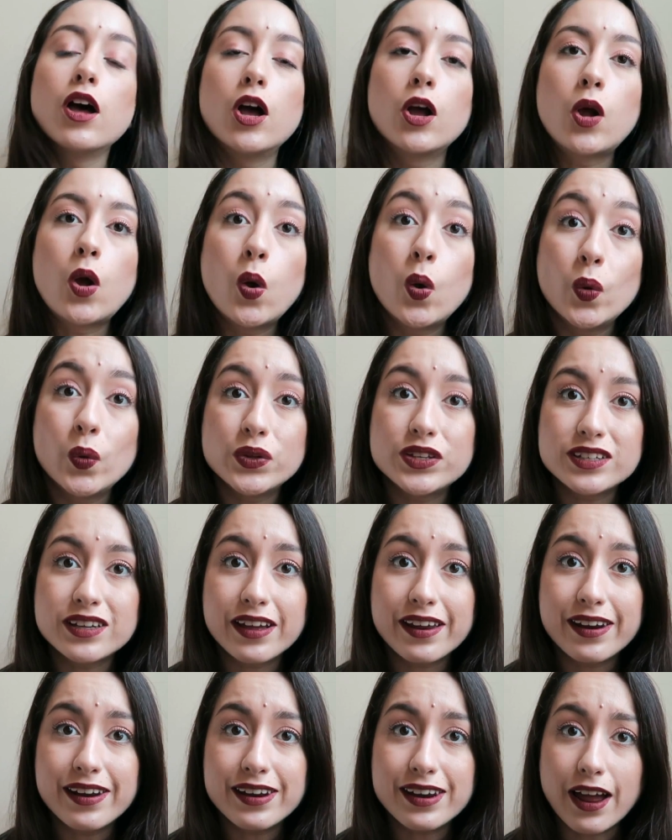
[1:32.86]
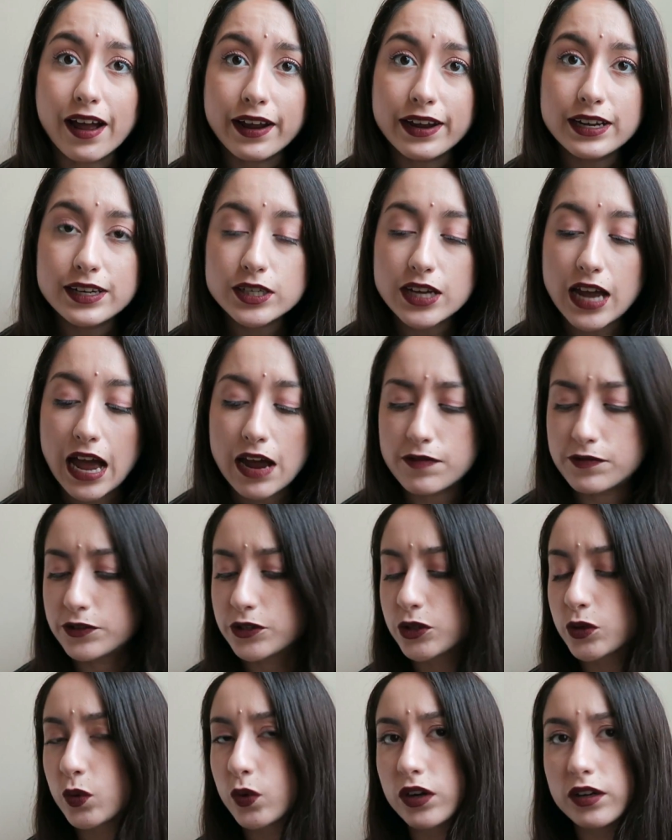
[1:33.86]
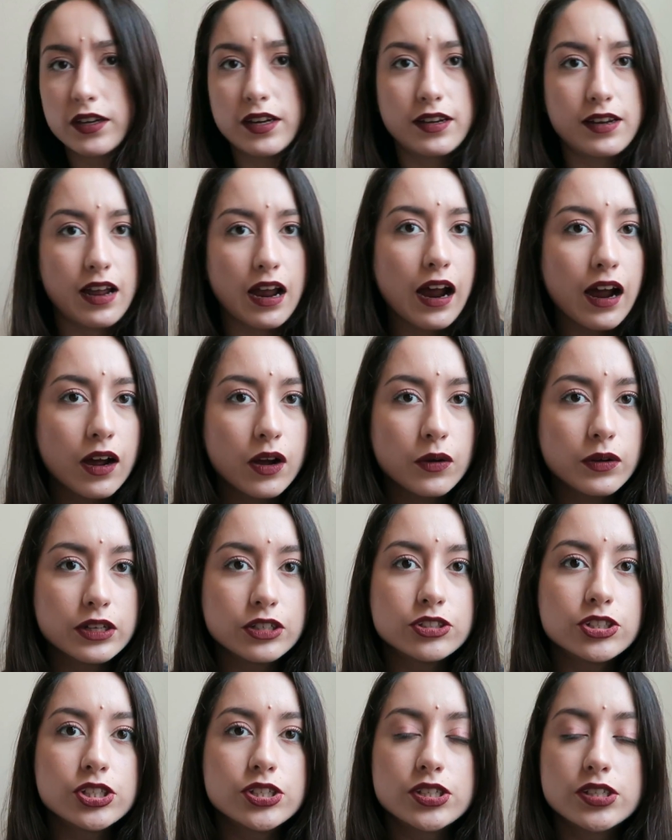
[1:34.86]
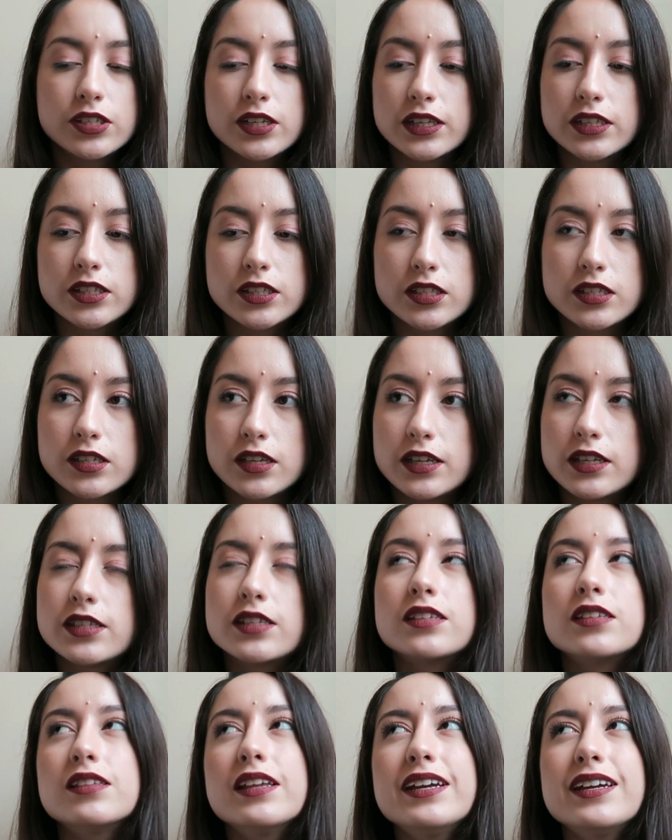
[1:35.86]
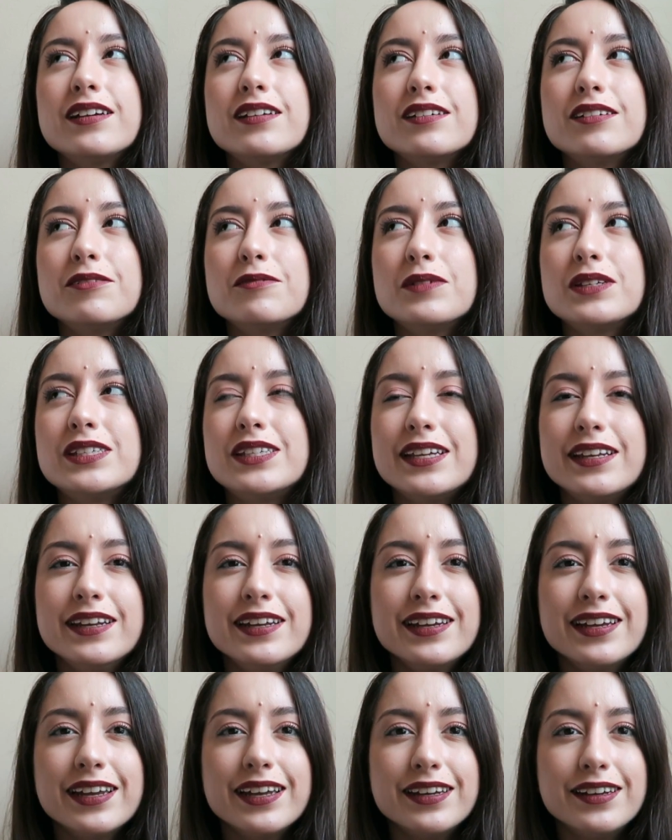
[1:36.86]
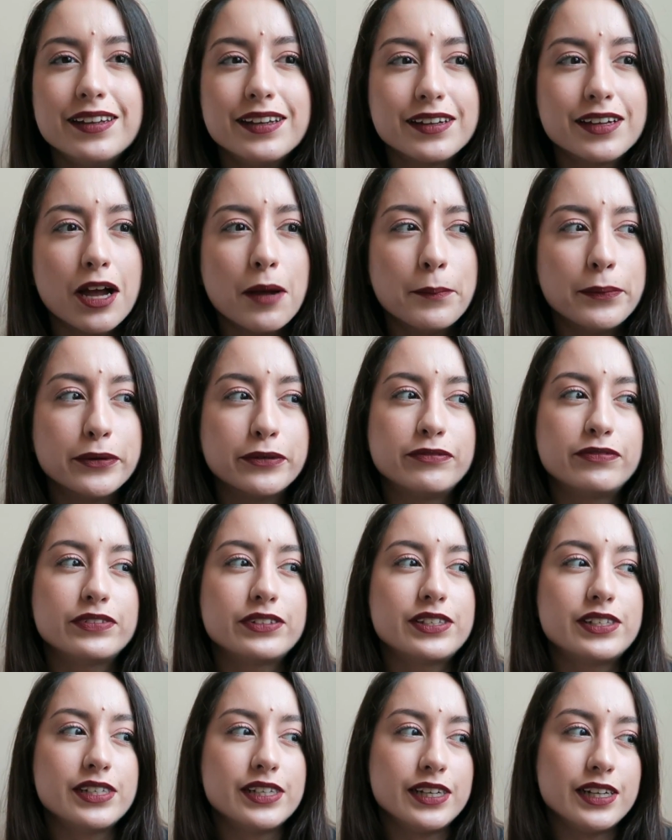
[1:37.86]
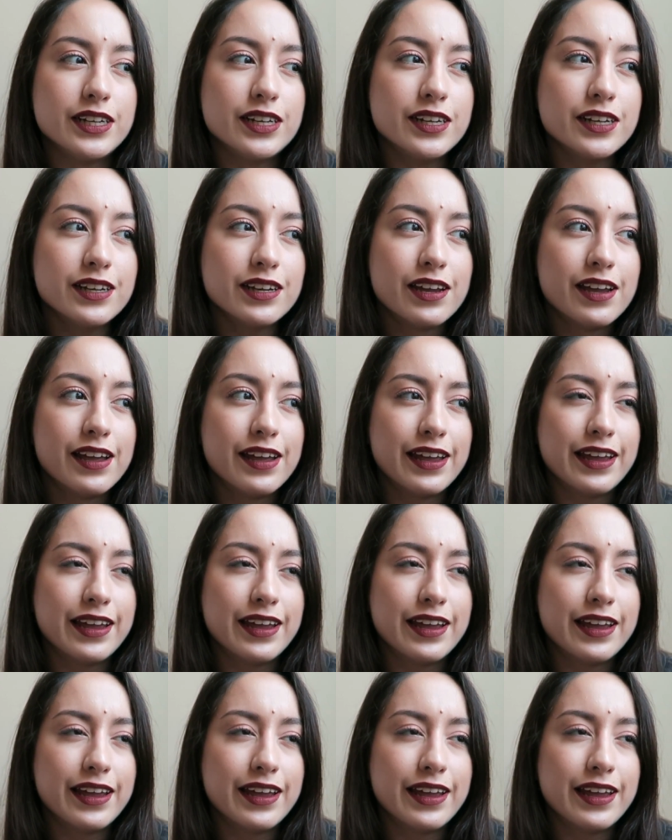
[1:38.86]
a cold night after working out it's just it's it's like sitting in a cup of tea